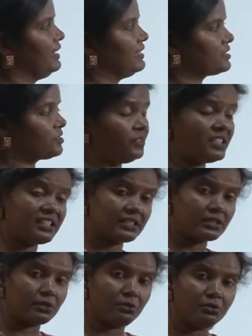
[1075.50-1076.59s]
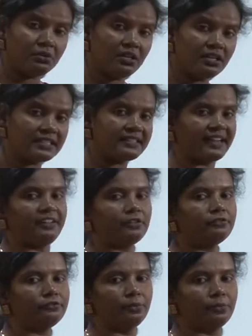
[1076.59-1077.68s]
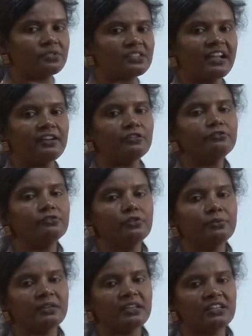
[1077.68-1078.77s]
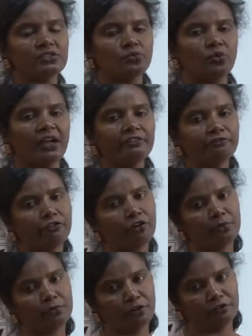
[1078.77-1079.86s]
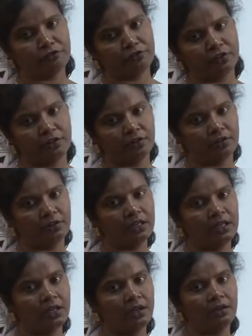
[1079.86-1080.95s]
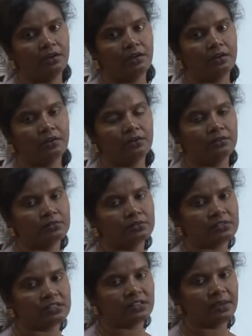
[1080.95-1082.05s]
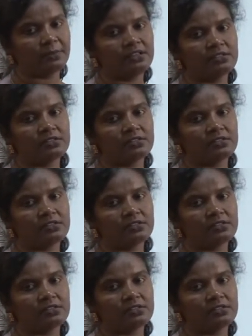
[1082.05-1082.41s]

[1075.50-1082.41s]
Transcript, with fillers: ex which exclude styrofoam. Styrofoam is one form of uh, uh, chemical